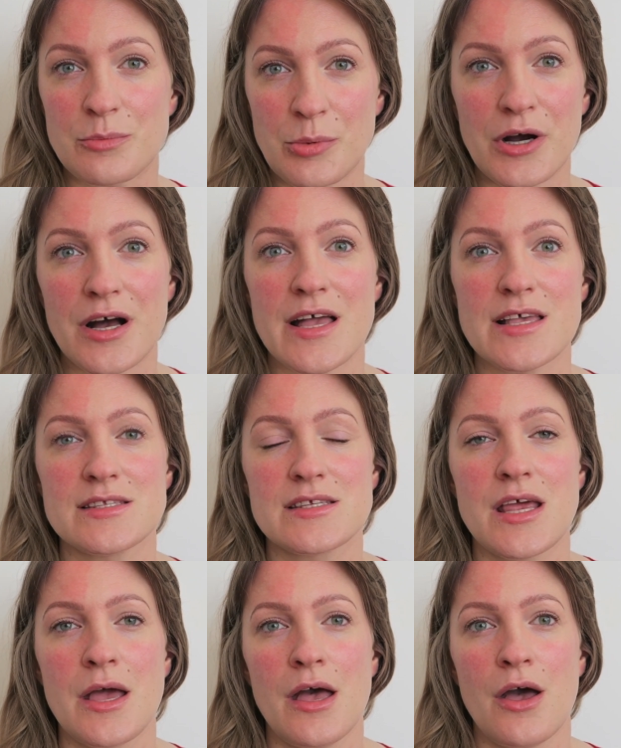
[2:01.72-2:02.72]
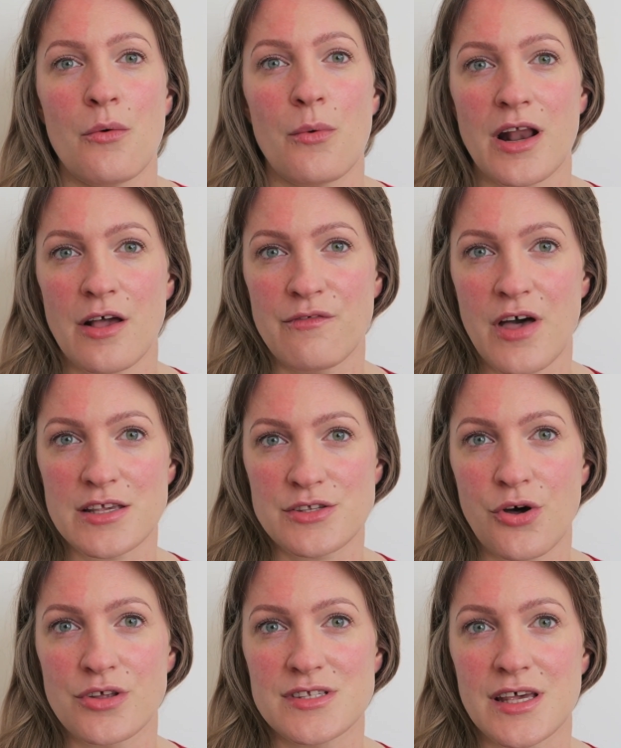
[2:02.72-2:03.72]
surprised when I first
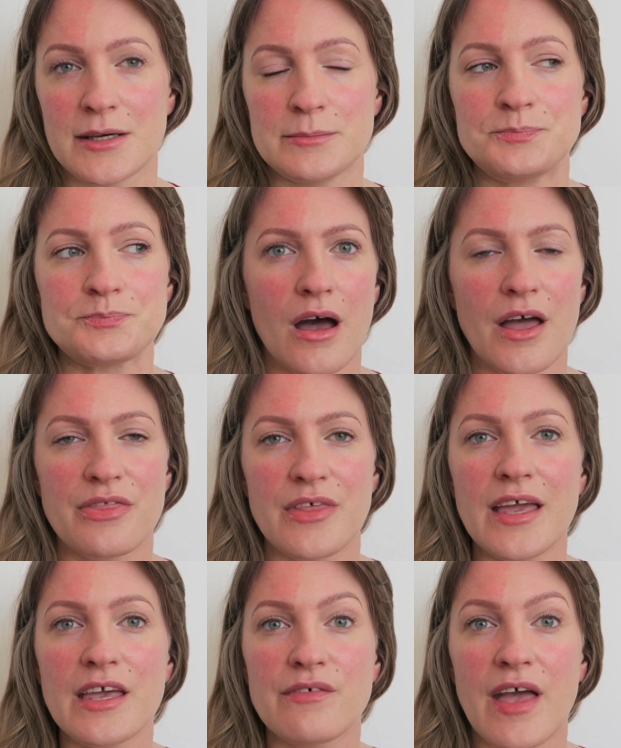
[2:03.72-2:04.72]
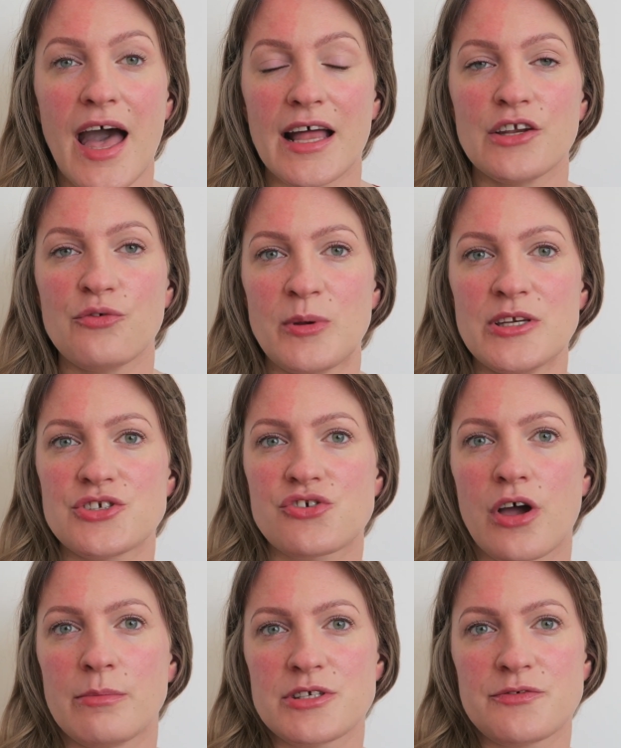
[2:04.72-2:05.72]
got it. I think if it hadn't have been
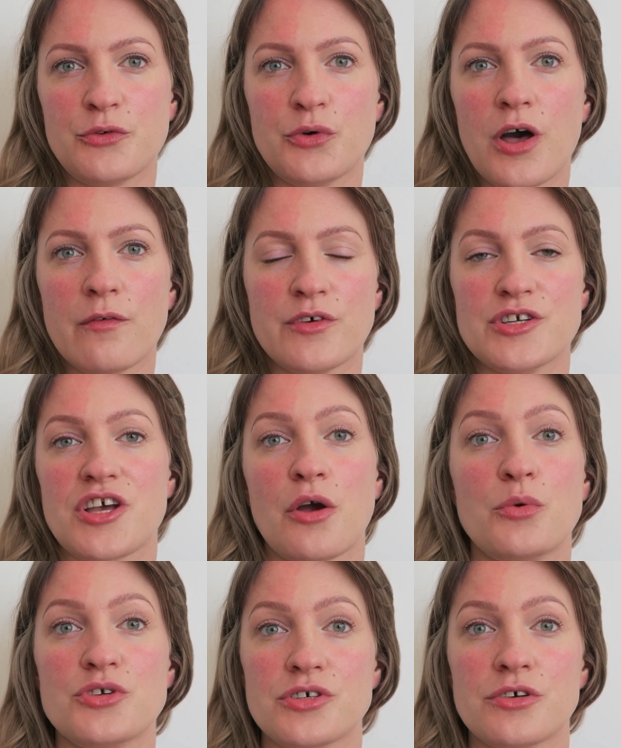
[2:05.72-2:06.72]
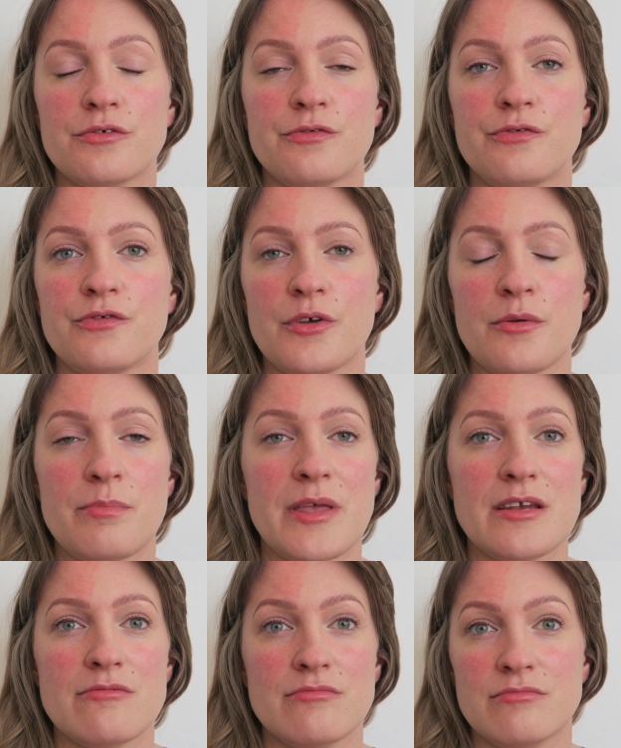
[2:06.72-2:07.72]
described as full coverage, I would have
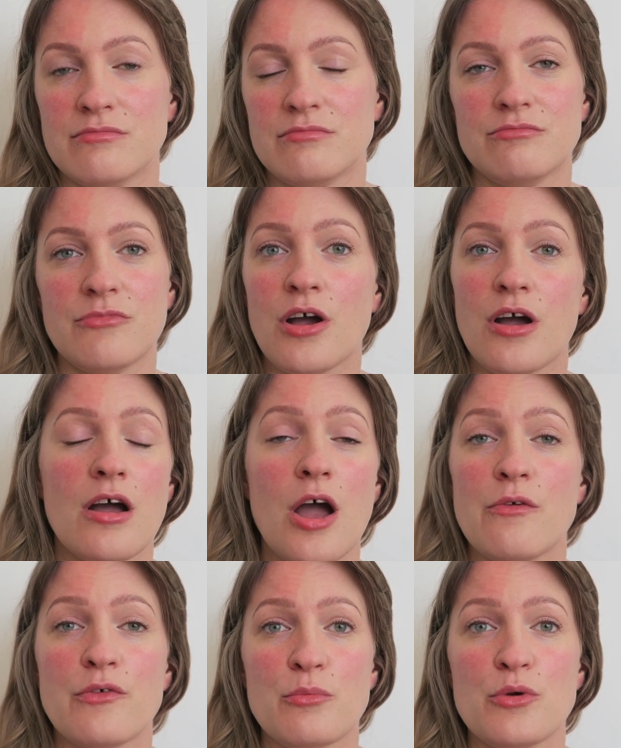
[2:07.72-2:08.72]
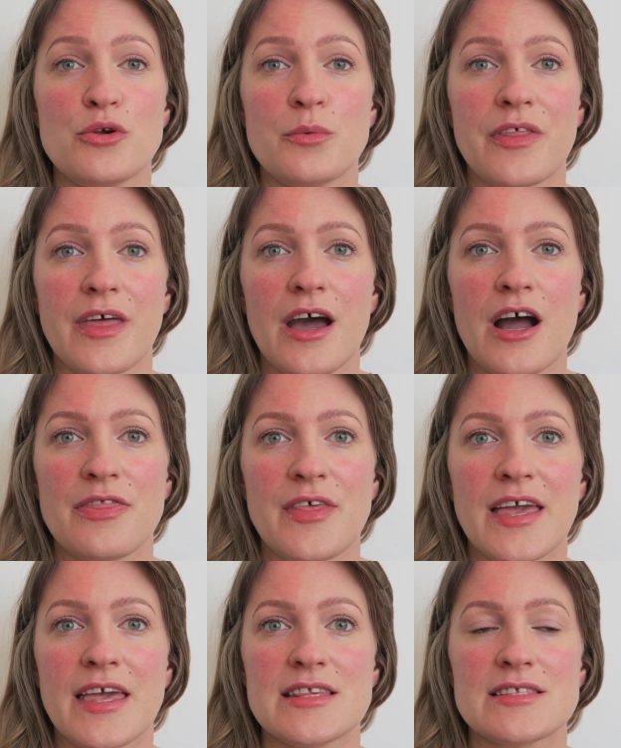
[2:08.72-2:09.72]
been over the moon with it. I
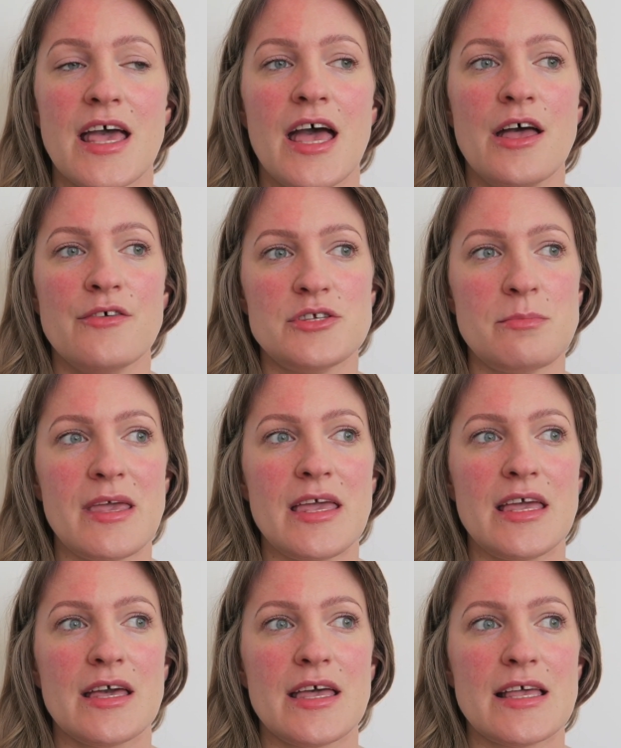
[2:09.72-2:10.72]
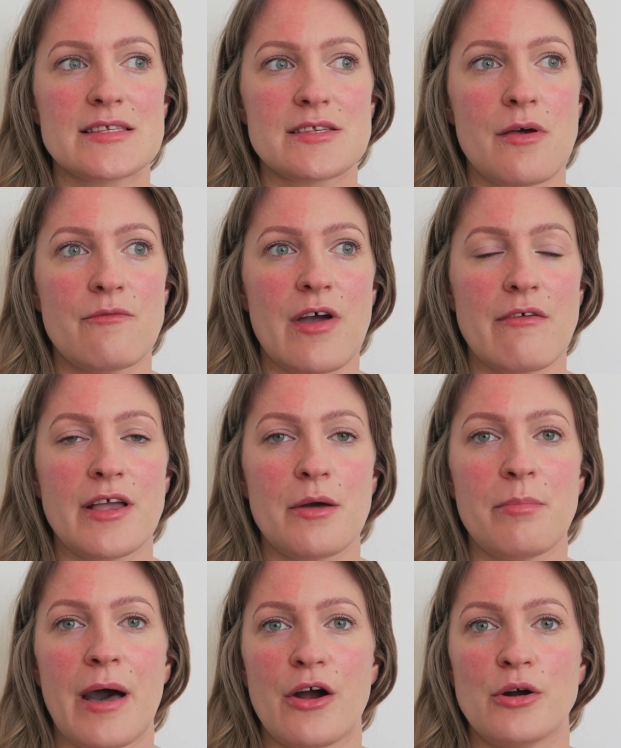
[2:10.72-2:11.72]
think to me, it's very
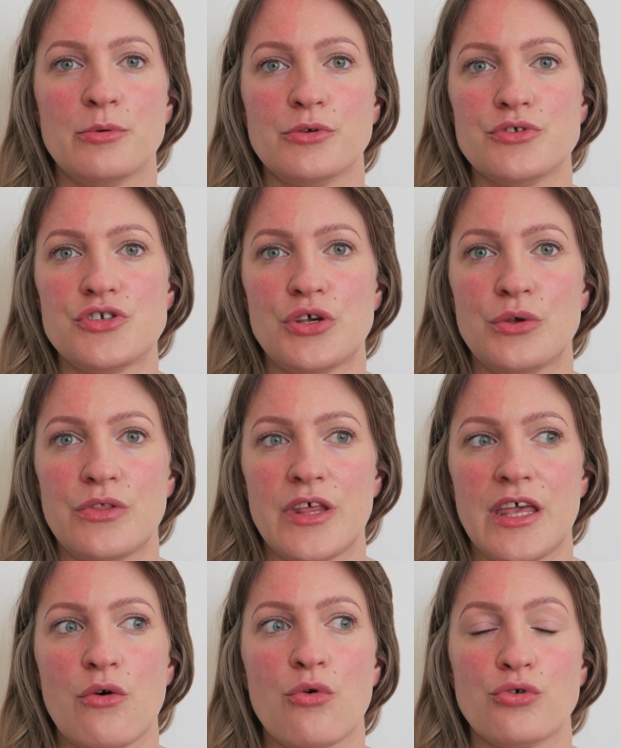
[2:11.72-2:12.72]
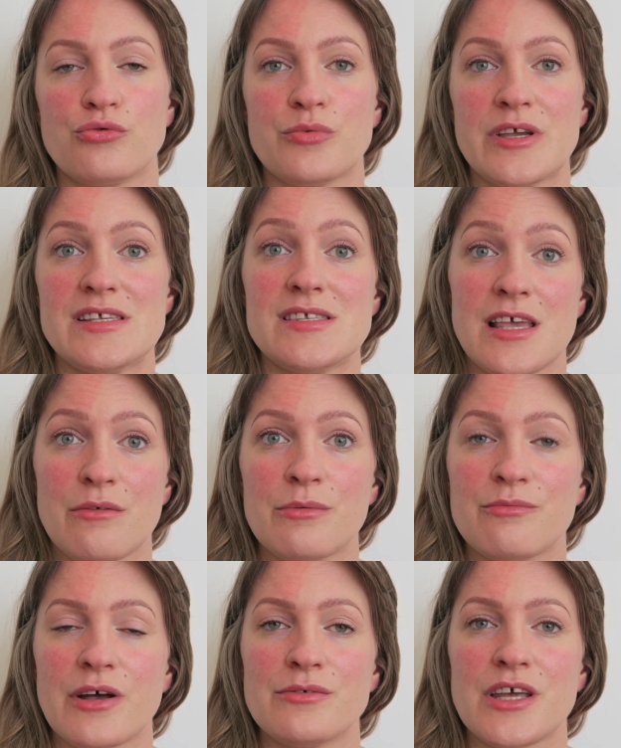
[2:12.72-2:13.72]
comparable to the ordinary
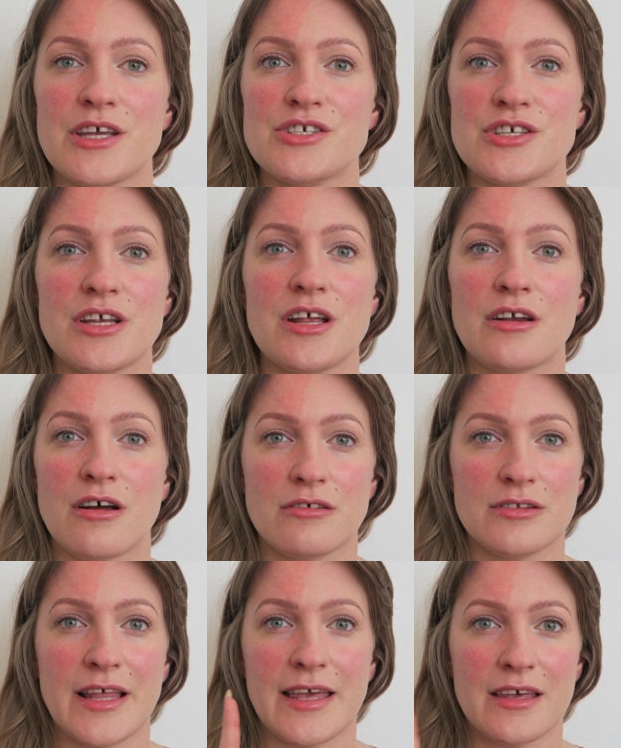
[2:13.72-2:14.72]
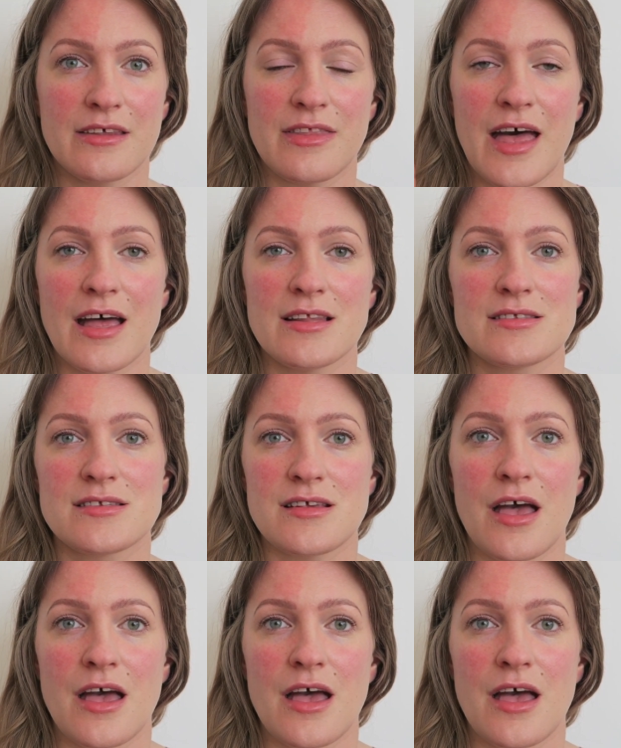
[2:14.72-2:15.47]
serum foundation, and I'll link that